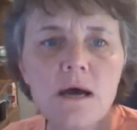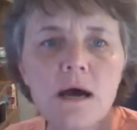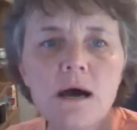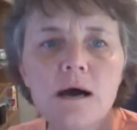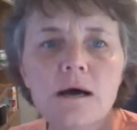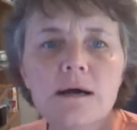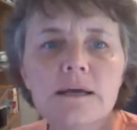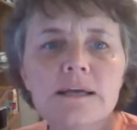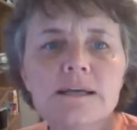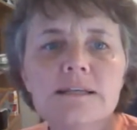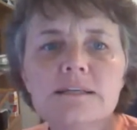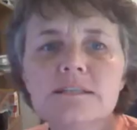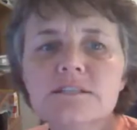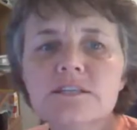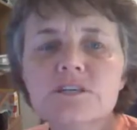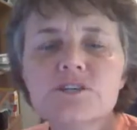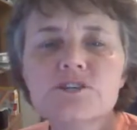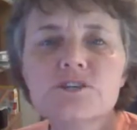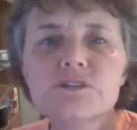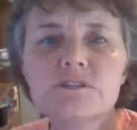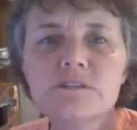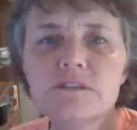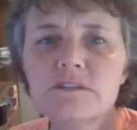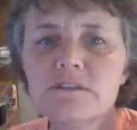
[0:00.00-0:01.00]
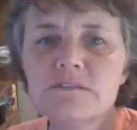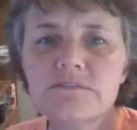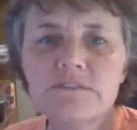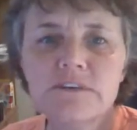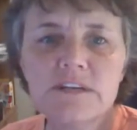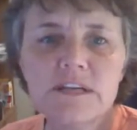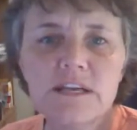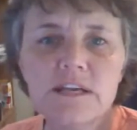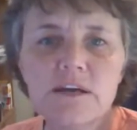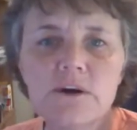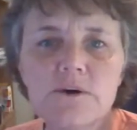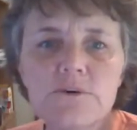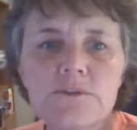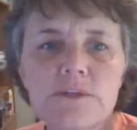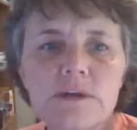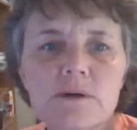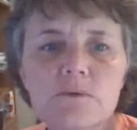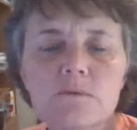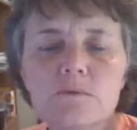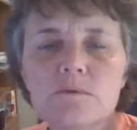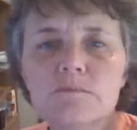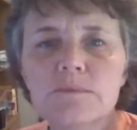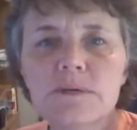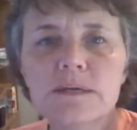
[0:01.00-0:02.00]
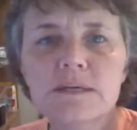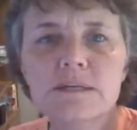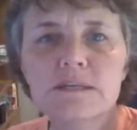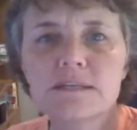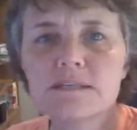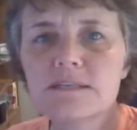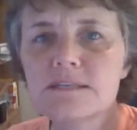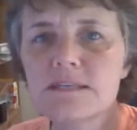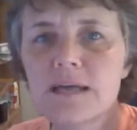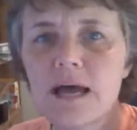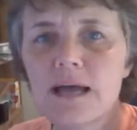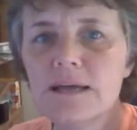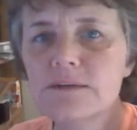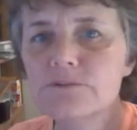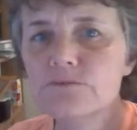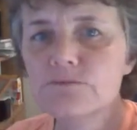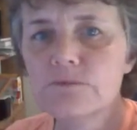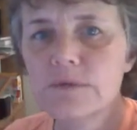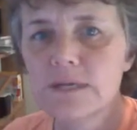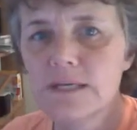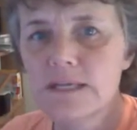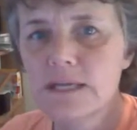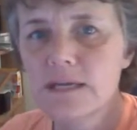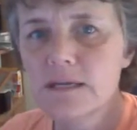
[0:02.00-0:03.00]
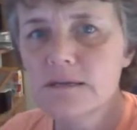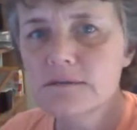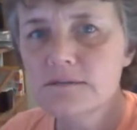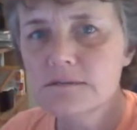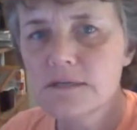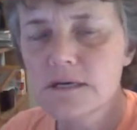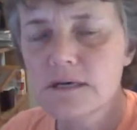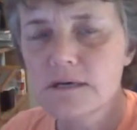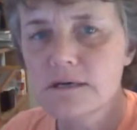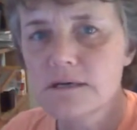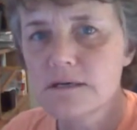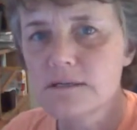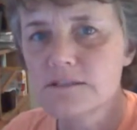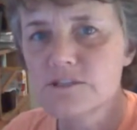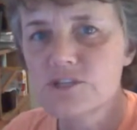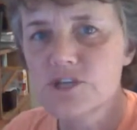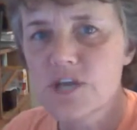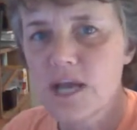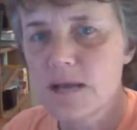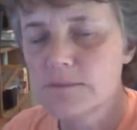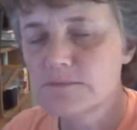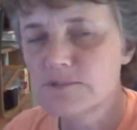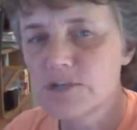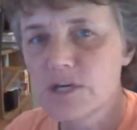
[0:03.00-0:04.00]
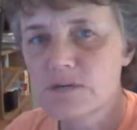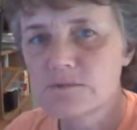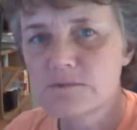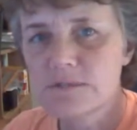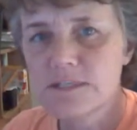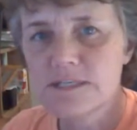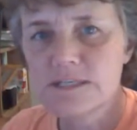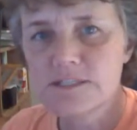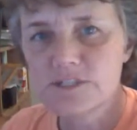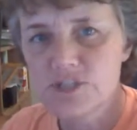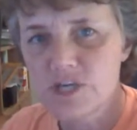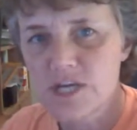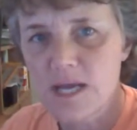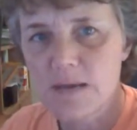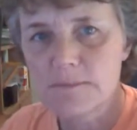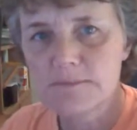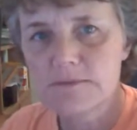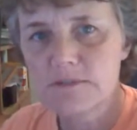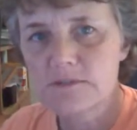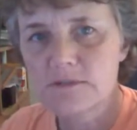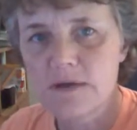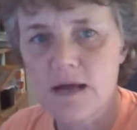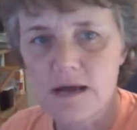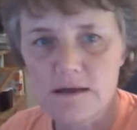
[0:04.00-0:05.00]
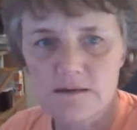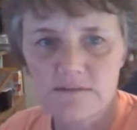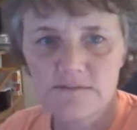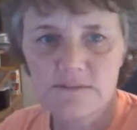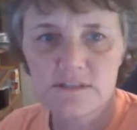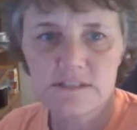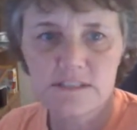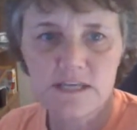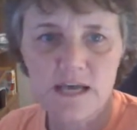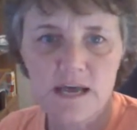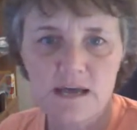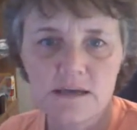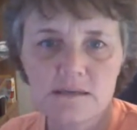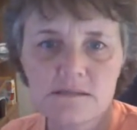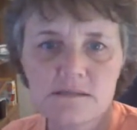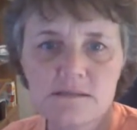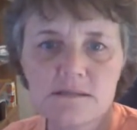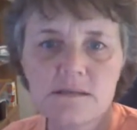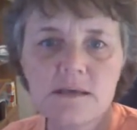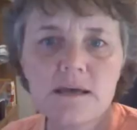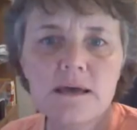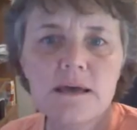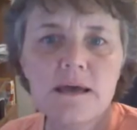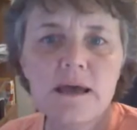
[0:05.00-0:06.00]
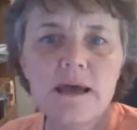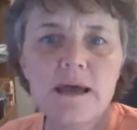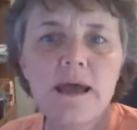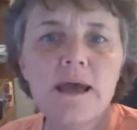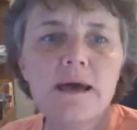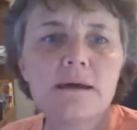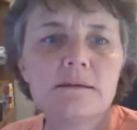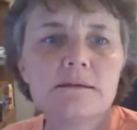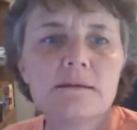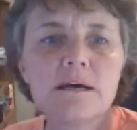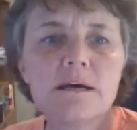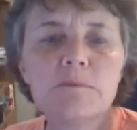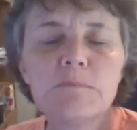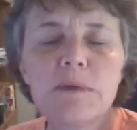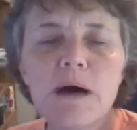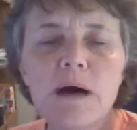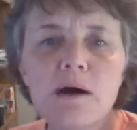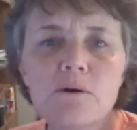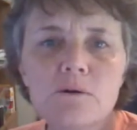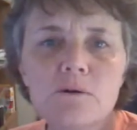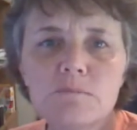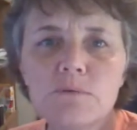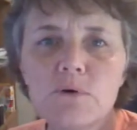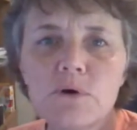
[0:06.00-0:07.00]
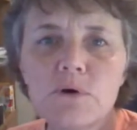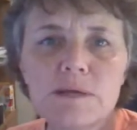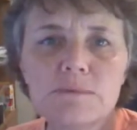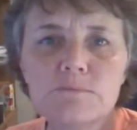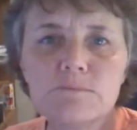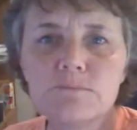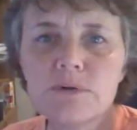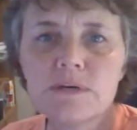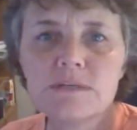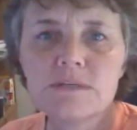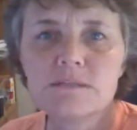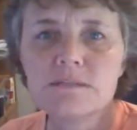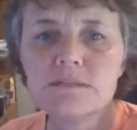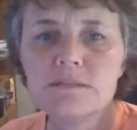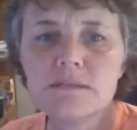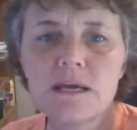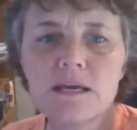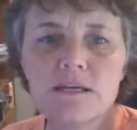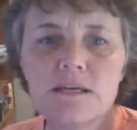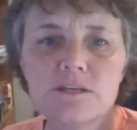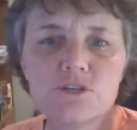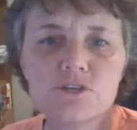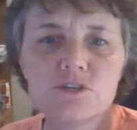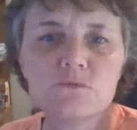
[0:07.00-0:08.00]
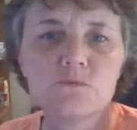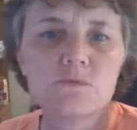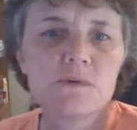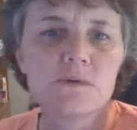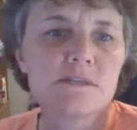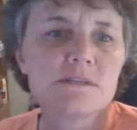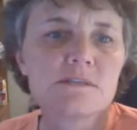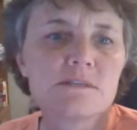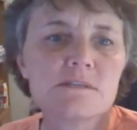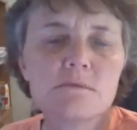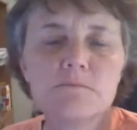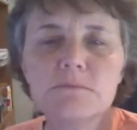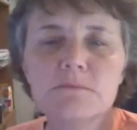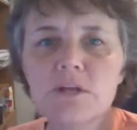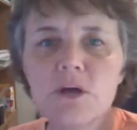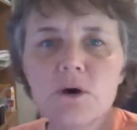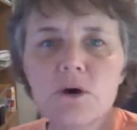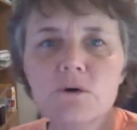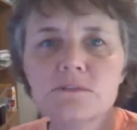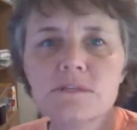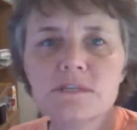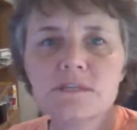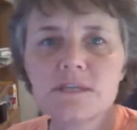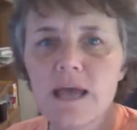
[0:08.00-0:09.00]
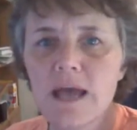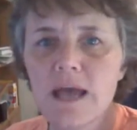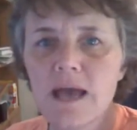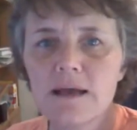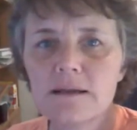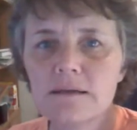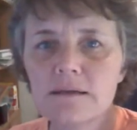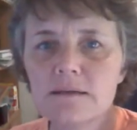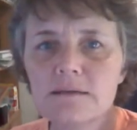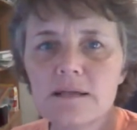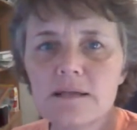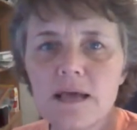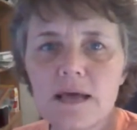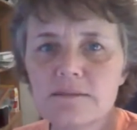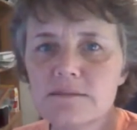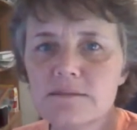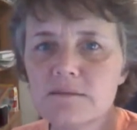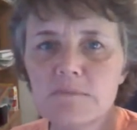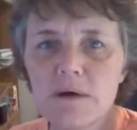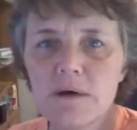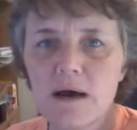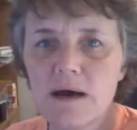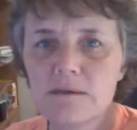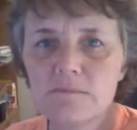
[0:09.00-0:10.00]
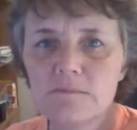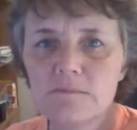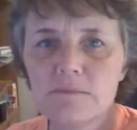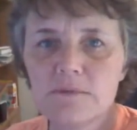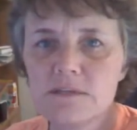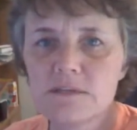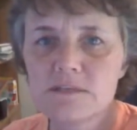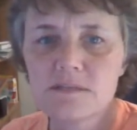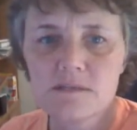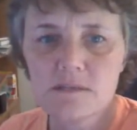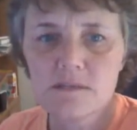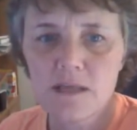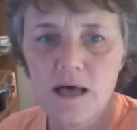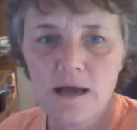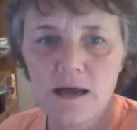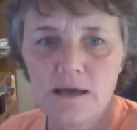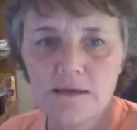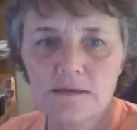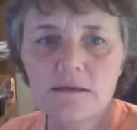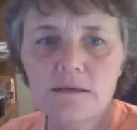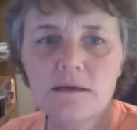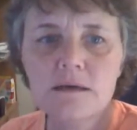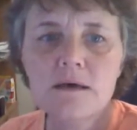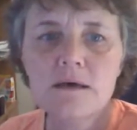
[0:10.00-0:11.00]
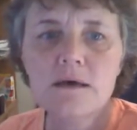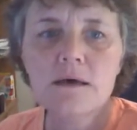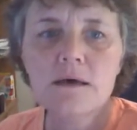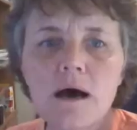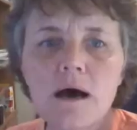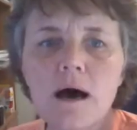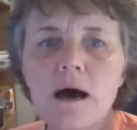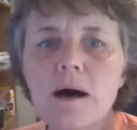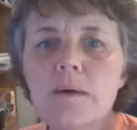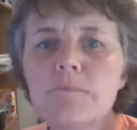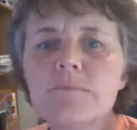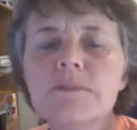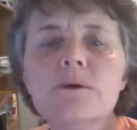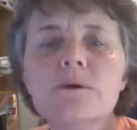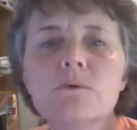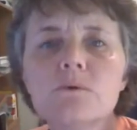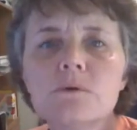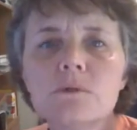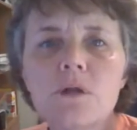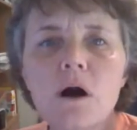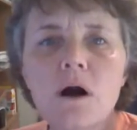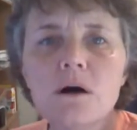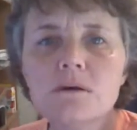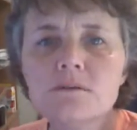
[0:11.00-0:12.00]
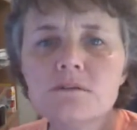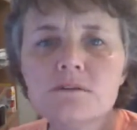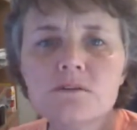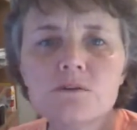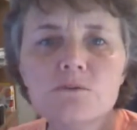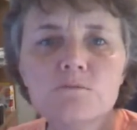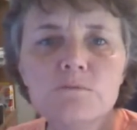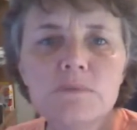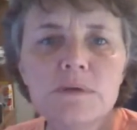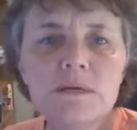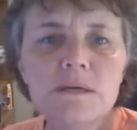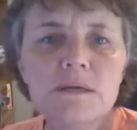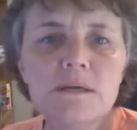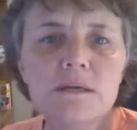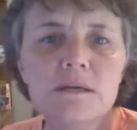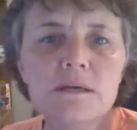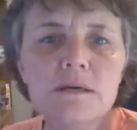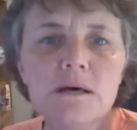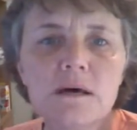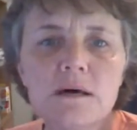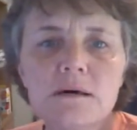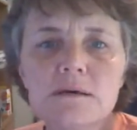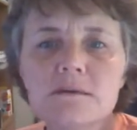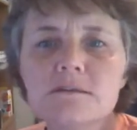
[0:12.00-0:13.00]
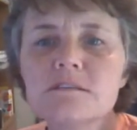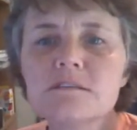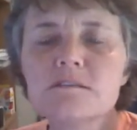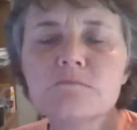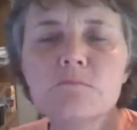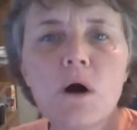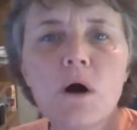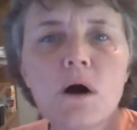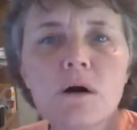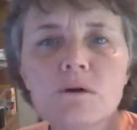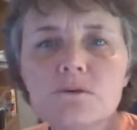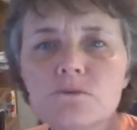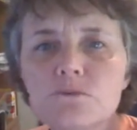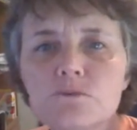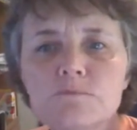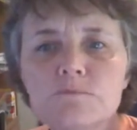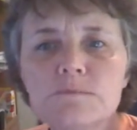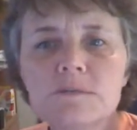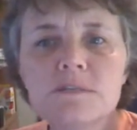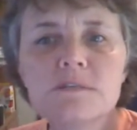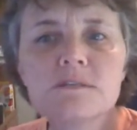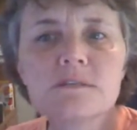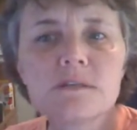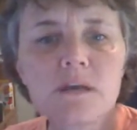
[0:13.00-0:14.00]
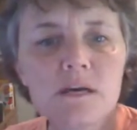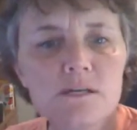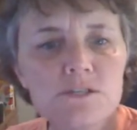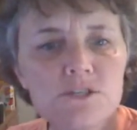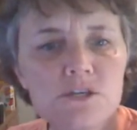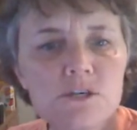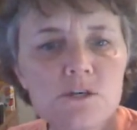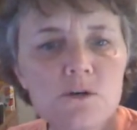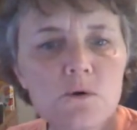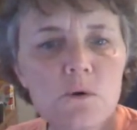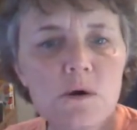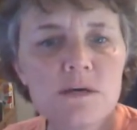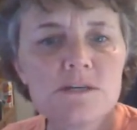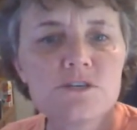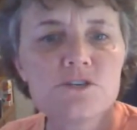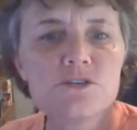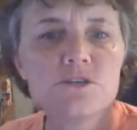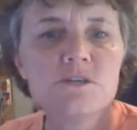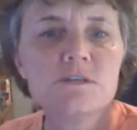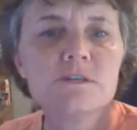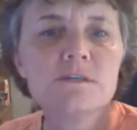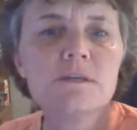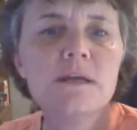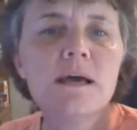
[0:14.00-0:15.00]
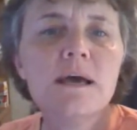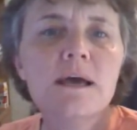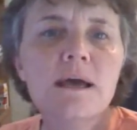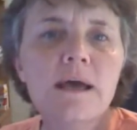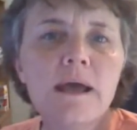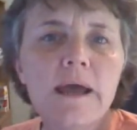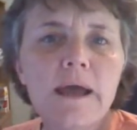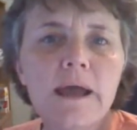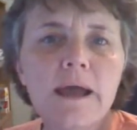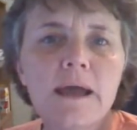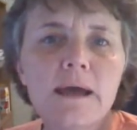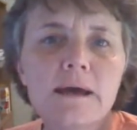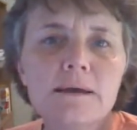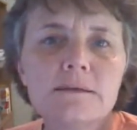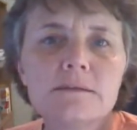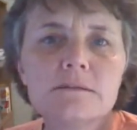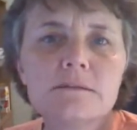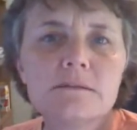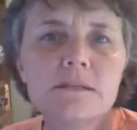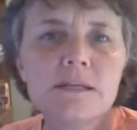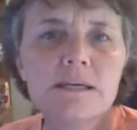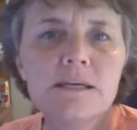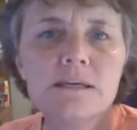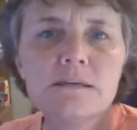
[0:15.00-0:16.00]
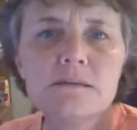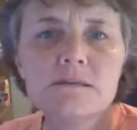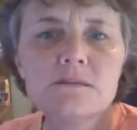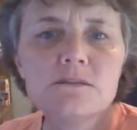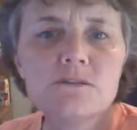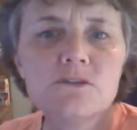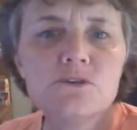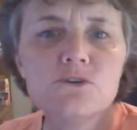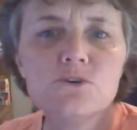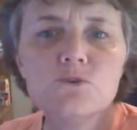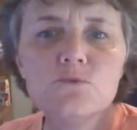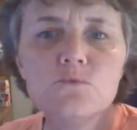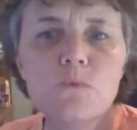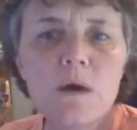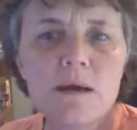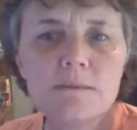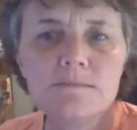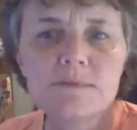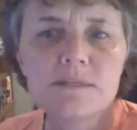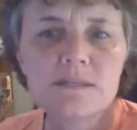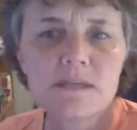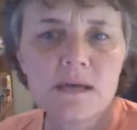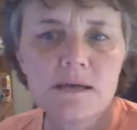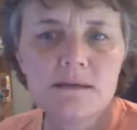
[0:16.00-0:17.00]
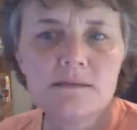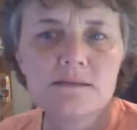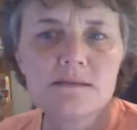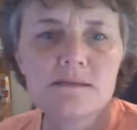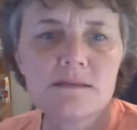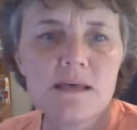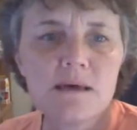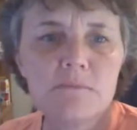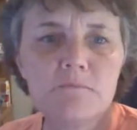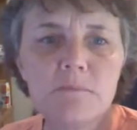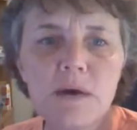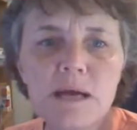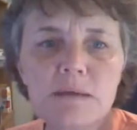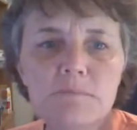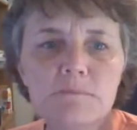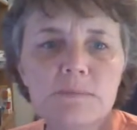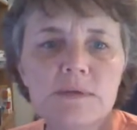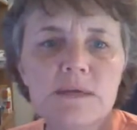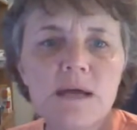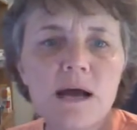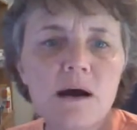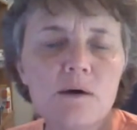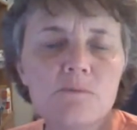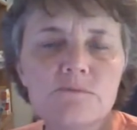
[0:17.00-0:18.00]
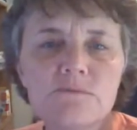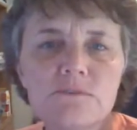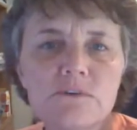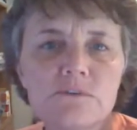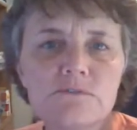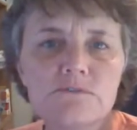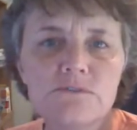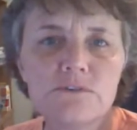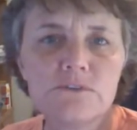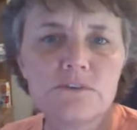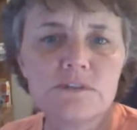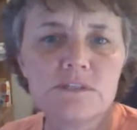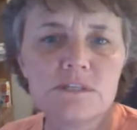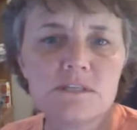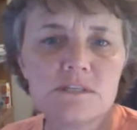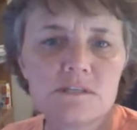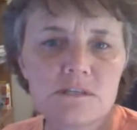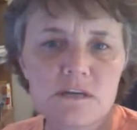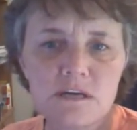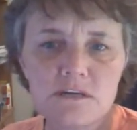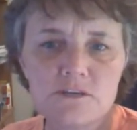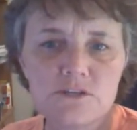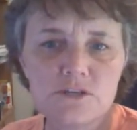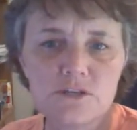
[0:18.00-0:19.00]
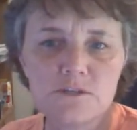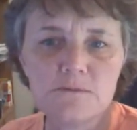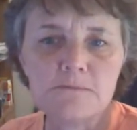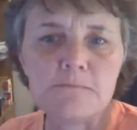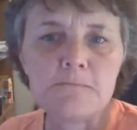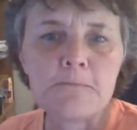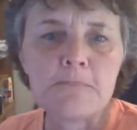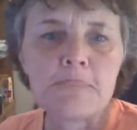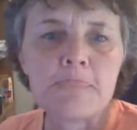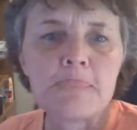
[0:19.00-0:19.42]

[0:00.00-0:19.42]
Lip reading: In addition to the video, there will be an assigned reading, generally a chapter out of the text, and a PowerPoint presentation with some notes added at the bottom of the slide. There will also be a small group discussion question and links to websites that might be helpful for the discussion.